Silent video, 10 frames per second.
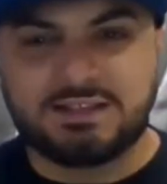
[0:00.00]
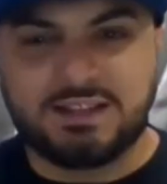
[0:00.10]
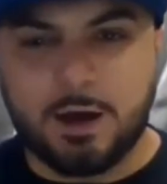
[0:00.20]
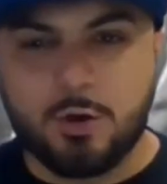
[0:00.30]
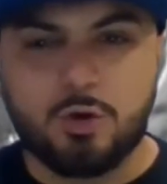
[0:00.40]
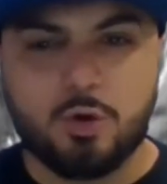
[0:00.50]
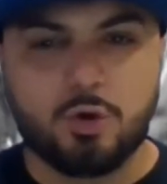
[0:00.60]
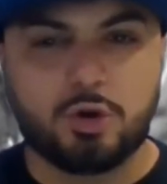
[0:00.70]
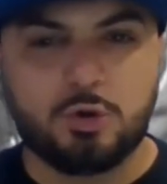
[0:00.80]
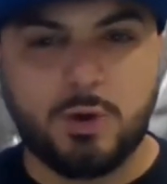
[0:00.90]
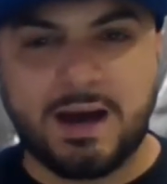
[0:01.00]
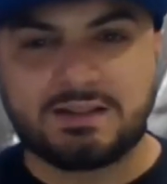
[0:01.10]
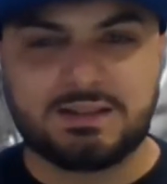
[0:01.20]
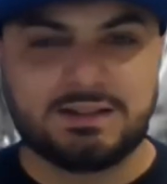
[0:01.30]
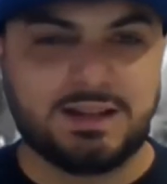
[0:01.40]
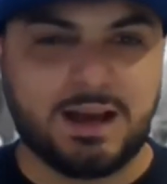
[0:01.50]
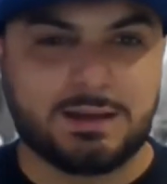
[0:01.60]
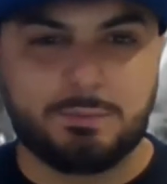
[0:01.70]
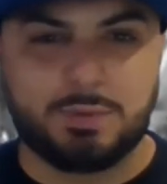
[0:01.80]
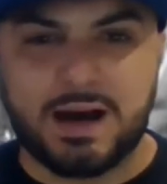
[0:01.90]
style. Who do you actually
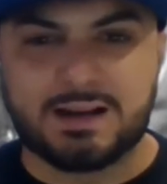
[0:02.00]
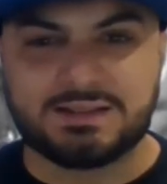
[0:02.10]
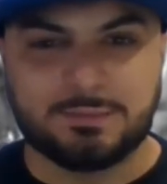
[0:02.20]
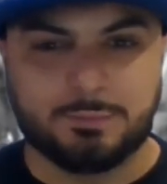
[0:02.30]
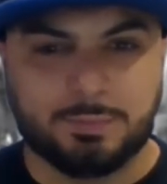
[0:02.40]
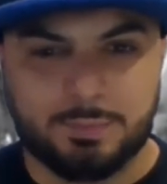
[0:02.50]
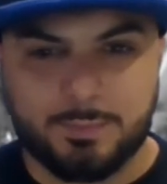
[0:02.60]
like in boxing?